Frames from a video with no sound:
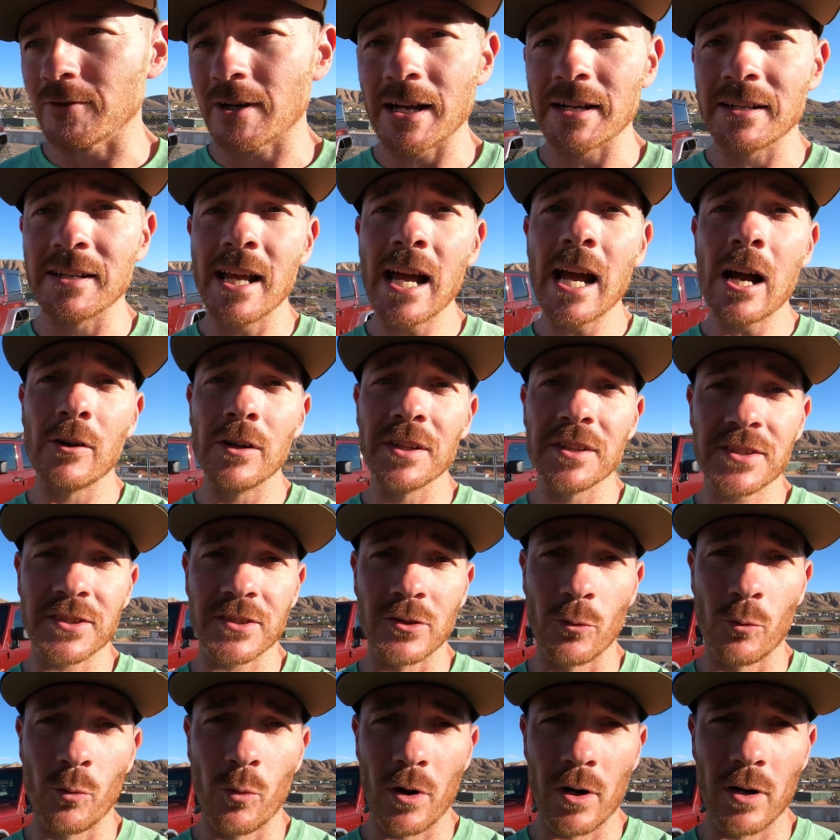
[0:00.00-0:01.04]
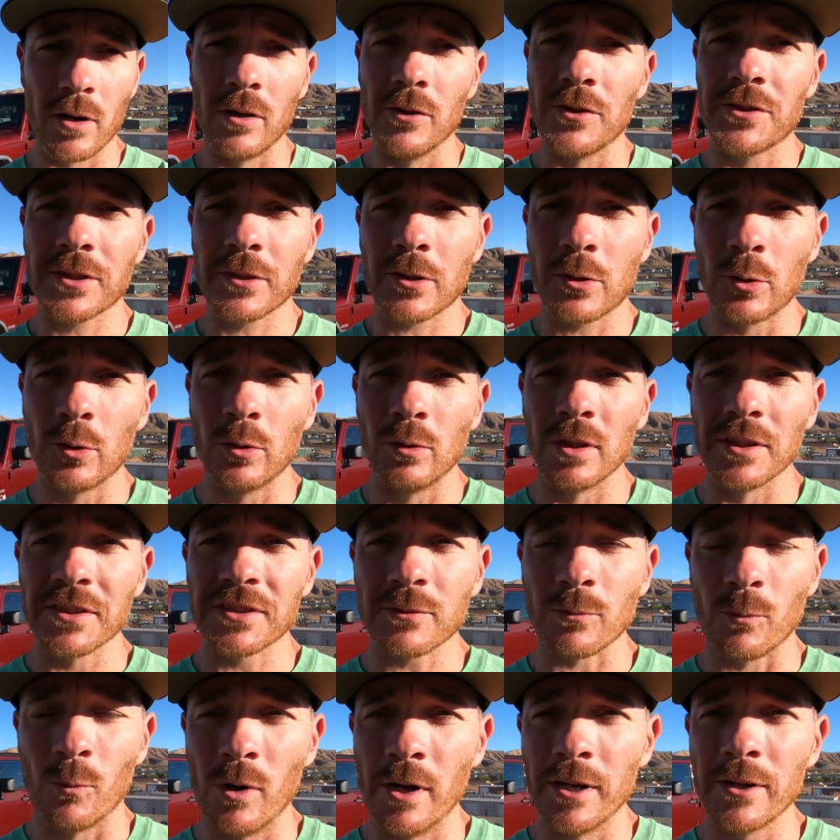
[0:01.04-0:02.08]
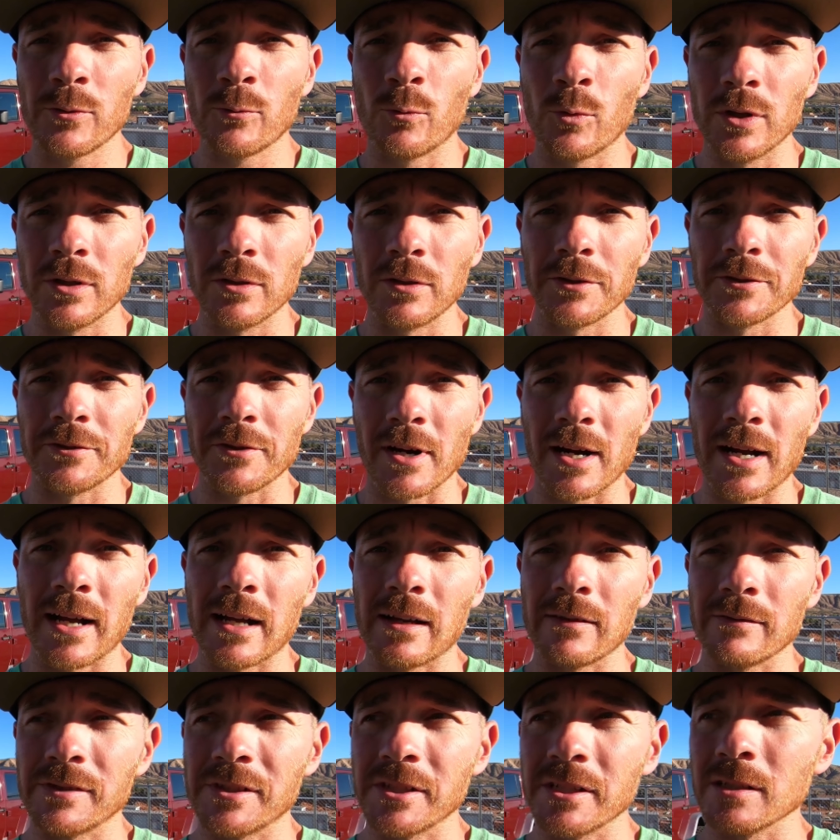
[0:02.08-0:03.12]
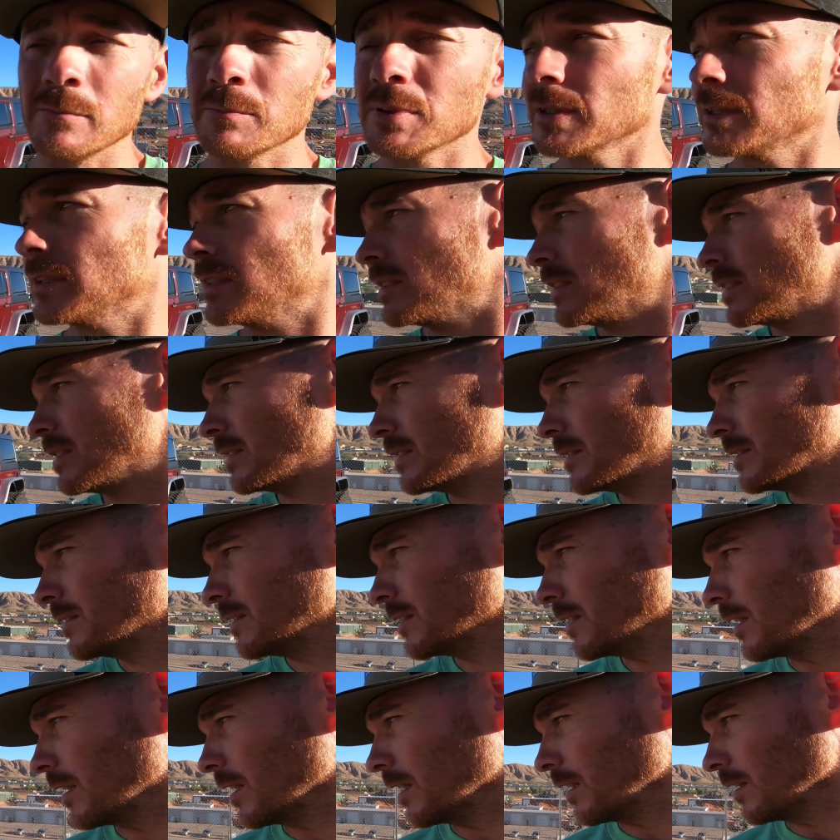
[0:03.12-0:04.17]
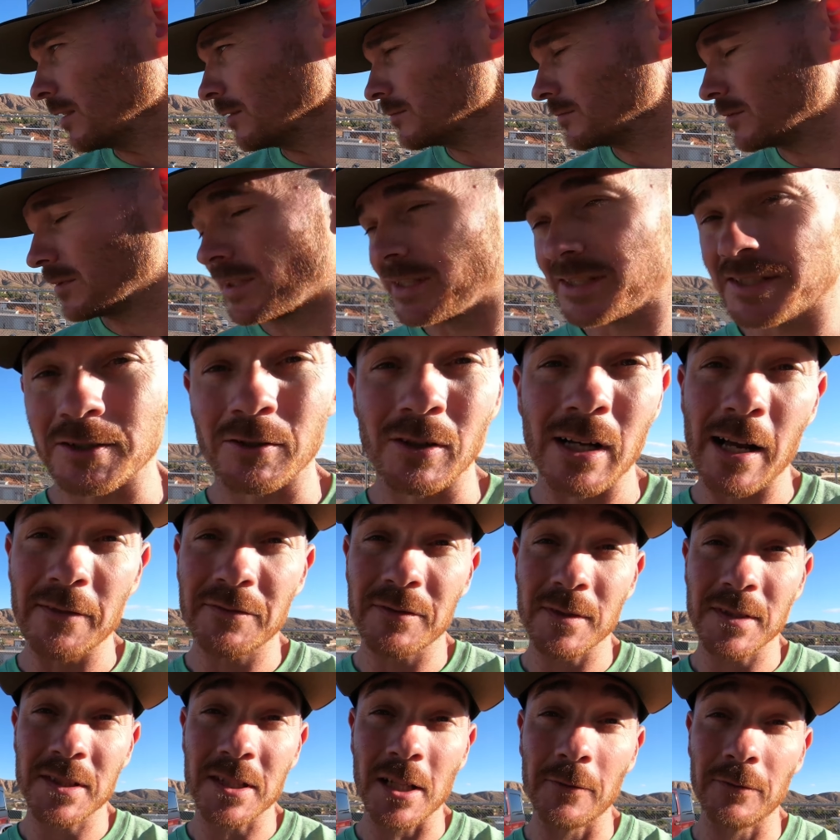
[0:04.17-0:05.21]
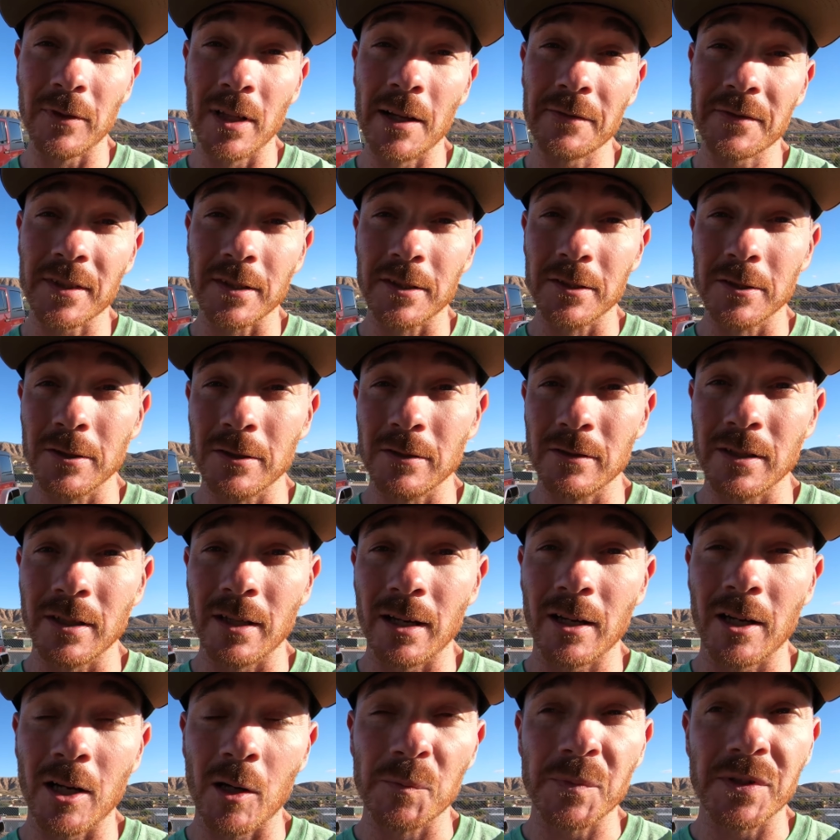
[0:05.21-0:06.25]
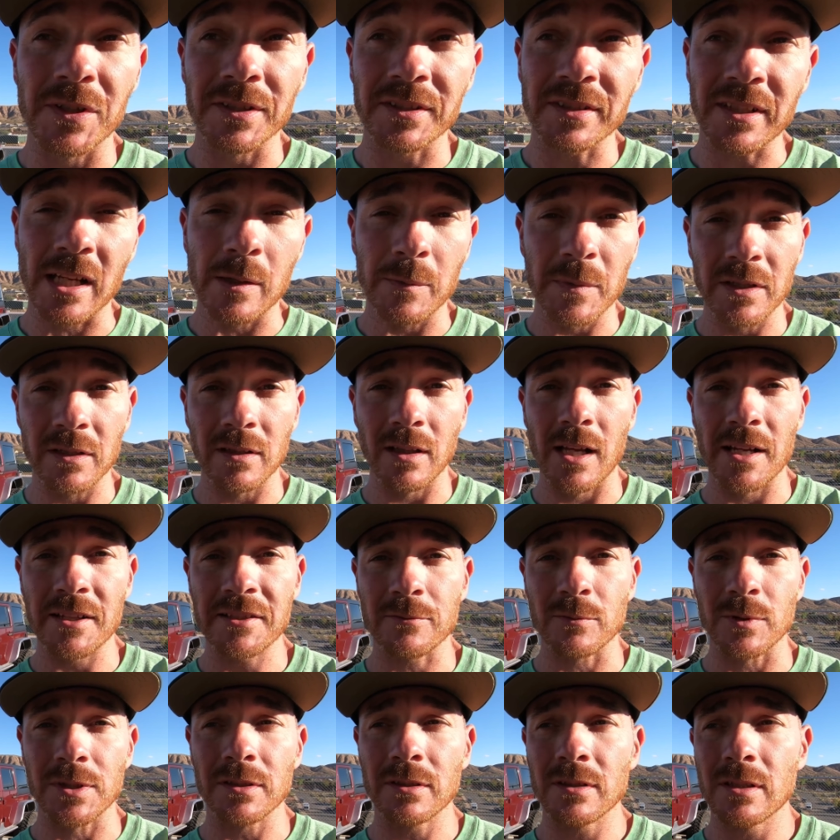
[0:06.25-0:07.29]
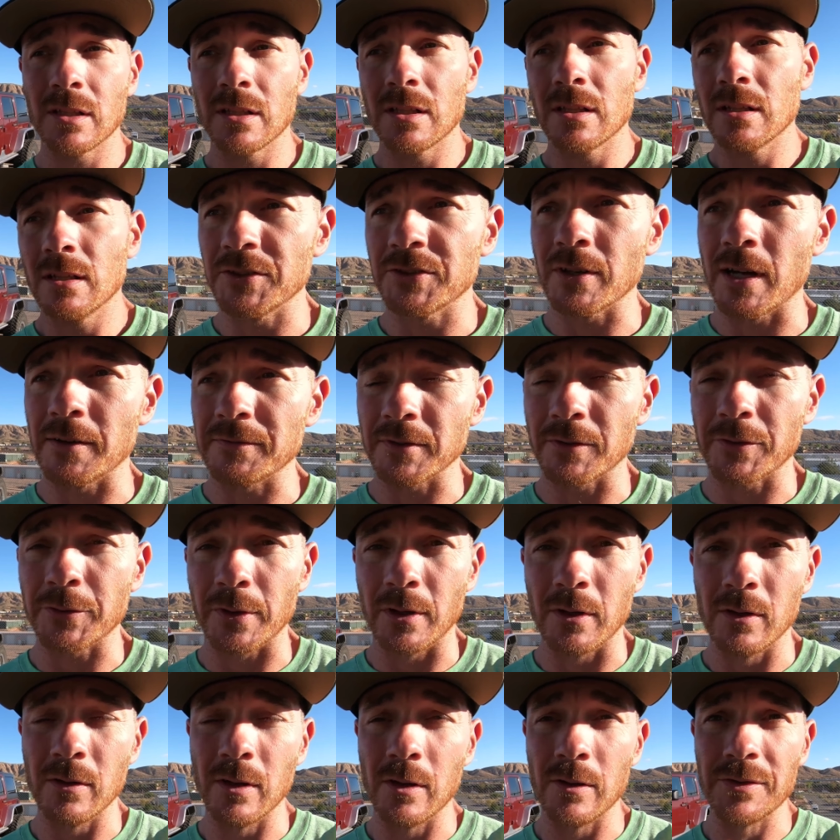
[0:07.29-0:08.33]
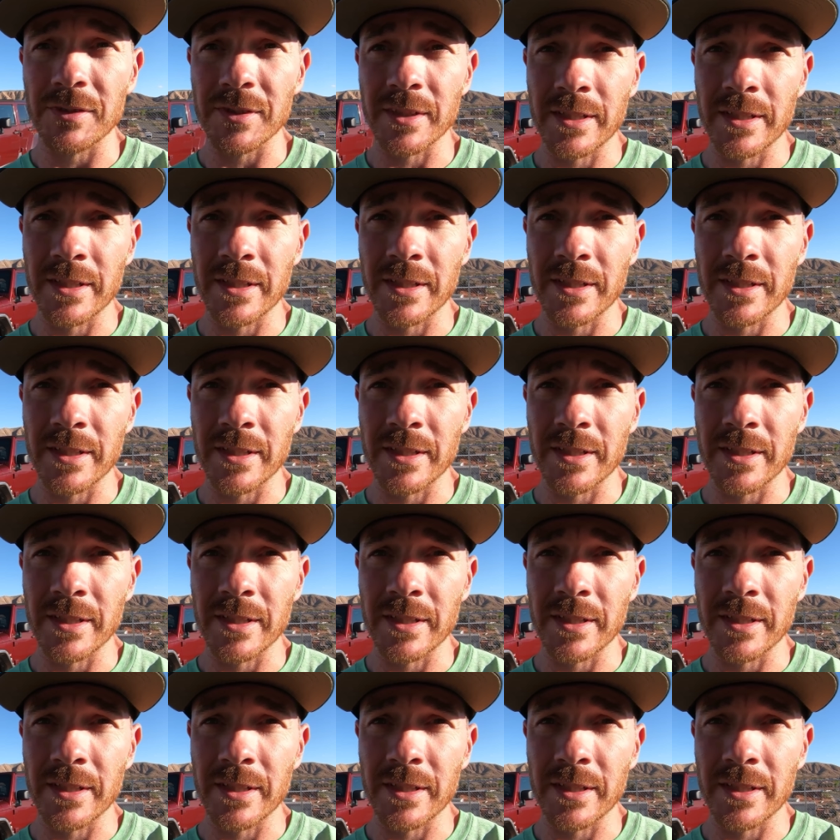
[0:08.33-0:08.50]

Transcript: right now it's the world's coolest one wheel drive Jeep. Uh, still have some stuff left to do. The hubs just came in last week. So I have to throw those